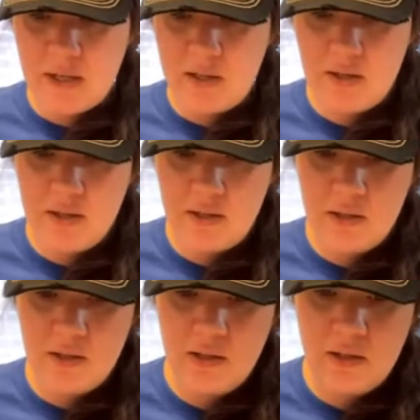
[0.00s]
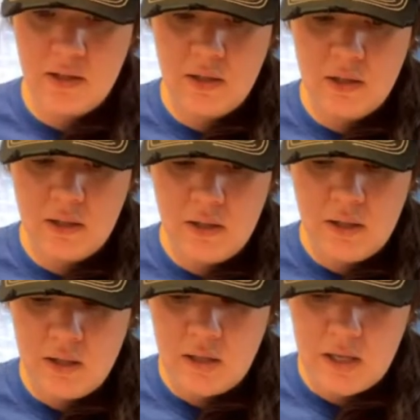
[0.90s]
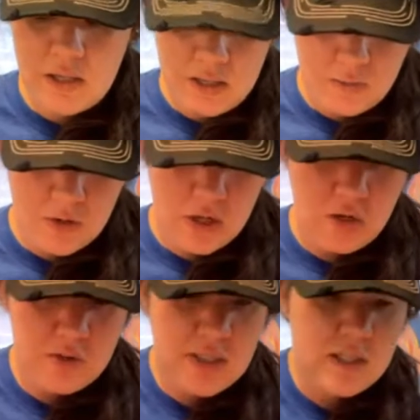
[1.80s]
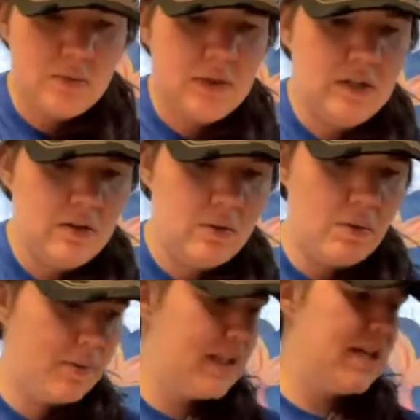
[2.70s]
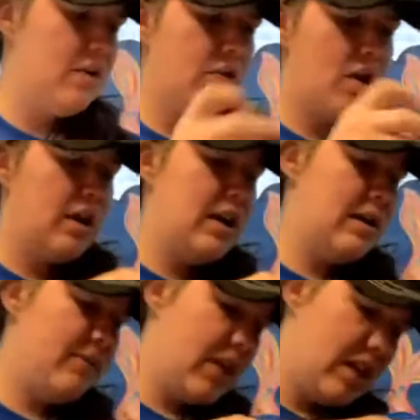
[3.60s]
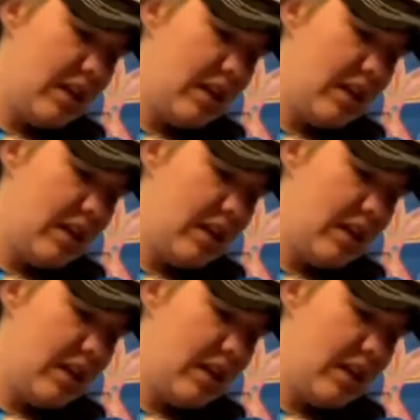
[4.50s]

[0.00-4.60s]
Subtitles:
I think we're going to use this one, the one with the dowel rod in it. And